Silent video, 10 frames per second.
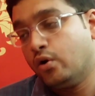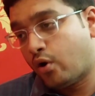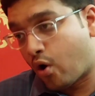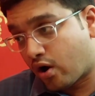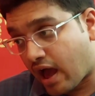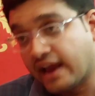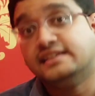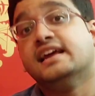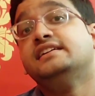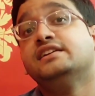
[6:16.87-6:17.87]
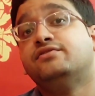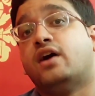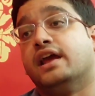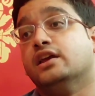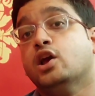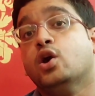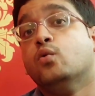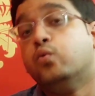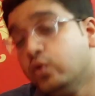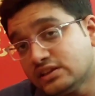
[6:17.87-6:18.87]
or identify
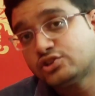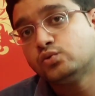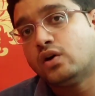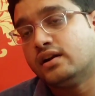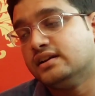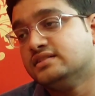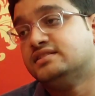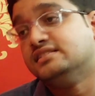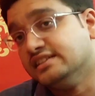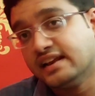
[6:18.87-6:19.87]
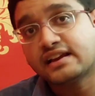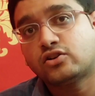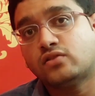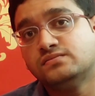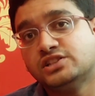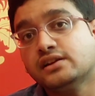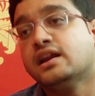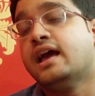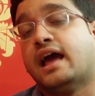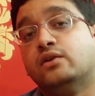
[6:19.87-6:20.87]
which one is the direct object
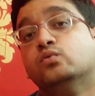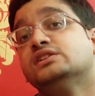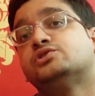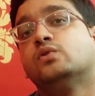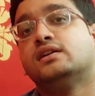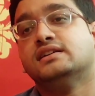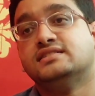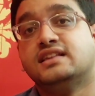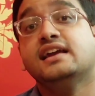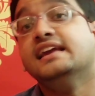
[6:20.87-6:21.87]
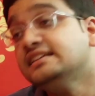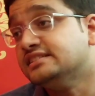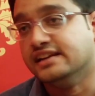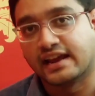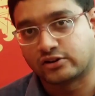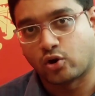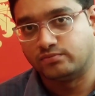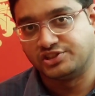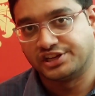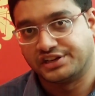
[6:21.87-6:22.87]
and which one is the indirect
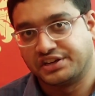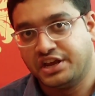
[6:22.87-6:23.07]
object?